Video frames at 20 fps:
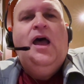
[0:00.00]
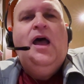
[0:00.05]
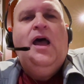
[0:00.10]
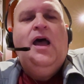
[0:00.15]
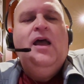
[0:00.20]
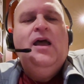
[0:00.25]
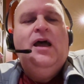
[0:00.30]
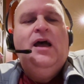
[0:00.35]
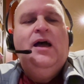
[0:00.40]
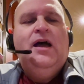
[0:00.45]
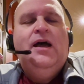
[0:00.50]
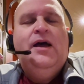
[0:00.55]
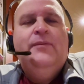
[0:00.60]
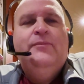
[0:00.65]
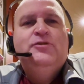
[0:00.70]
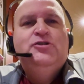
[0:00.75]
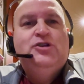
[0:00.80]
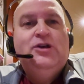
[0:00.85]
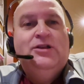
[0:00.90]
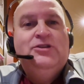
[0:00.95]

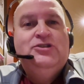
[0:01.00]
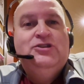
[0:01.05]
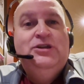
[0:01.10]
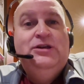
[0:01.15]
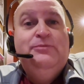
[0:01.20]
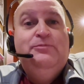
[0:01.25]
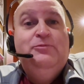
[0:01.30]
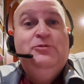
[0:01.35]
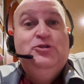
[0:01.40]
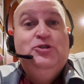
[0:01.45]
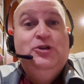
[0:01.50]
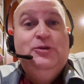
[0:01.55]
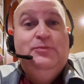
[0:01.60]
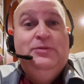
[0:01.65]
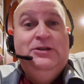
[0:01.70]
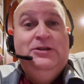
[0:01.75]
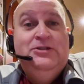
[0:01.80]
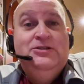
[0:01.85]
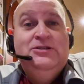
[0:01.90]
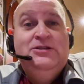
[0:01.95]

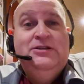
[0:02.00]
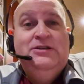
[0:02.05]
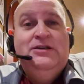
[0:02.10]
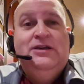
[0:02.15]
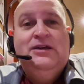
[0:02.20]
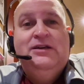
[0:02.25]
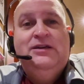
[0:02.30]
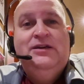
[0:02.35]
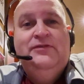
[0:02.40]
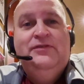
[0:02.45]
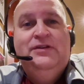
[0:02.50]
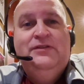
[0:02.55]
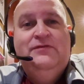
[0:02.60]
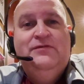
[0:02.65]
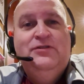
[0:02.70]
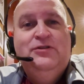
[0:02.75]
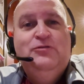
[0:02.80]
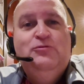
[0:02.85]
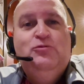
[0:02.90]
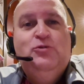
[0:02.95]
ChatGPT, give it a
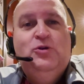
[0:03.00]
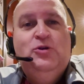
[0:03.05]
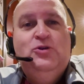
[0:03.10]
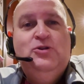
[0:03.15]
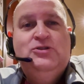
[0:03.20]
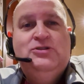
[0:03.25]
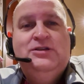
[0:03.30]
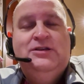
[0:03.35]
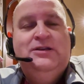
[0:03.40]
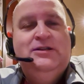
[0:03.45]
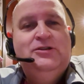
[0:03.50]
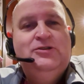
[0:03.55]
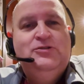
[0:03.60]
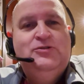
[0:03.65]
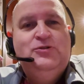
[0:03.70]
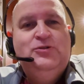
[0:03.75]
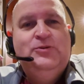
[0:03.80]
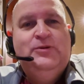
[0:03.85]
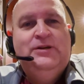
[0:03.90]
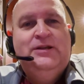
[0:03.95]
few words, it'll do
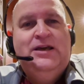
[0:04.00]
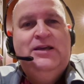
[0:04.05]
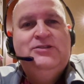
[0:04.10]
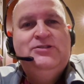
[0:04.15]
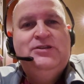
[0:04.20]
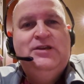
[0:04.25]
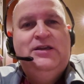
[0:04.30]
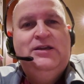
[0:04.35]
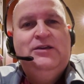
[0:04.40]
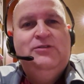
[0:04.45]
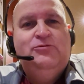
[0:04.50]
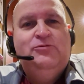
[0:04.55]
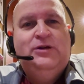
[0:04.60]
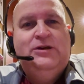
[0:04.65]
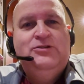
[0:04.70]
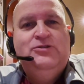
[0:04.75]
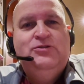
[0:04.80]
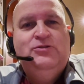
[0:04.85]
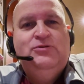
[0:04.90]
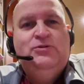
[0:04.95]
you an essay, it'll
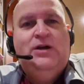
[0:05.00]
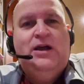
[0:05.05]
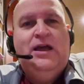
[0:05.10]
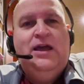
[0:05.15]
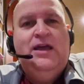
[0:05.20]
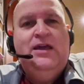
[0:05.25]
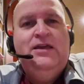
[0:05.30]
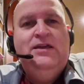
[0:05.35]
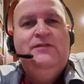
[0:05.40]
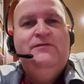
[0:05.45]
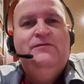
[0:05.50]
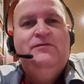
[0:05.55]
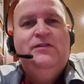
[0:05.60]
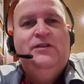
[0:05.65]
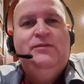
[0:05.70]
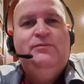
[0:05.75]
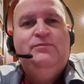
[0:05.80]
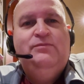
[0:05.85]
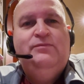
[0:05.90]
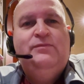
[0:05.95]
write you a
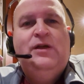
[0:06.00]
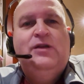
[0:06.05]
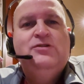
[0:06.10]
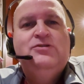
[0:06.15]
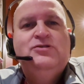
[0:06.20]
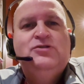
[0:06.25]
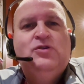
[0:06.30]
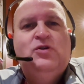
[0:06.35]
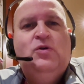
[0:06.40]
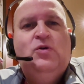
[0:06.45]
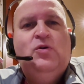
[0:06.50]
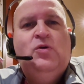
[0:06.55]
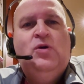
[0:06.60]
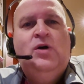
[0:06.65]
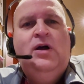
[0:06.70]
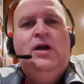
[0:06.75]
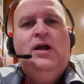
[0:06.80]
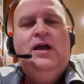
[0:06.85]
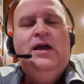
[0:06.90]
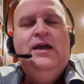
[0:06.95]
film score,
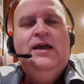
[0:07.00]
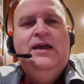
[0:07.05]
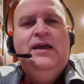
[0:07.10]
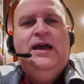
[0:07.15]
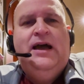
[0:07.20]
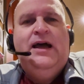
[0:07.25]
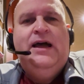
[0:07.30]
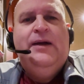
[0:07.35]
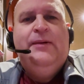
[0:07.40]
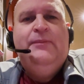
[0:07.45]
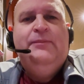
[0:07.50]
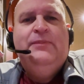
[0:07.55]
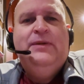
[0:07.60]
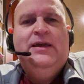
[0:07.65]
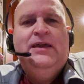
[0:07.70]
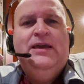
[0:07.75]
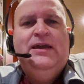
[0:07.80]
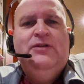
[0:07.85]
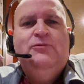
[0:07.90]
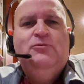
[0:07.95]

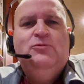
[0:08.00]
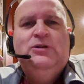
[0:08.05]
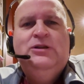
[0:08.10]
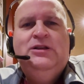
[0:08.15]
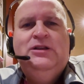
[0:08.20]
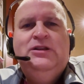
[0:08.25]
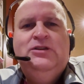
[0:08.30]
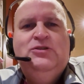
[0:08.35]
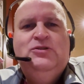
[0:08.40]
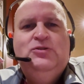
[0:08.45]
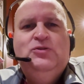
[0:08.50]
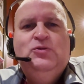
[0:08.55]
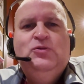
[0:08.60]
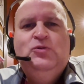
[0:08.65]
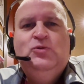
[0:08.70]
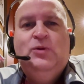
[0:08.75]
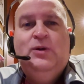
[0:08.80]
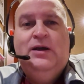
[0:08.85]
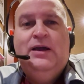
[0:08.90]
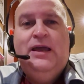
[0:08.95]
it will
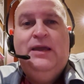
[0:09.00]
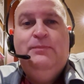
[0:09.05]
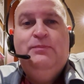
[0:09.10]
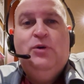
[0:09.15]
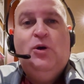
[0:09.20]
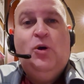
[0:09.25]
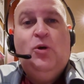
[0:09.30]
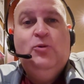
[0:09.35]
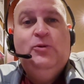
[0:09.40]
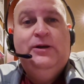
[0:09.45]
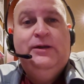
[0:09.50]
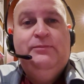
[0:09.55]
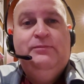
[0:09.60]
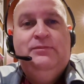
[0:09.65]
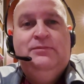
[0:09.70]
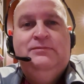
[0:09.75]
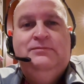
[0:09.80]
do a poem.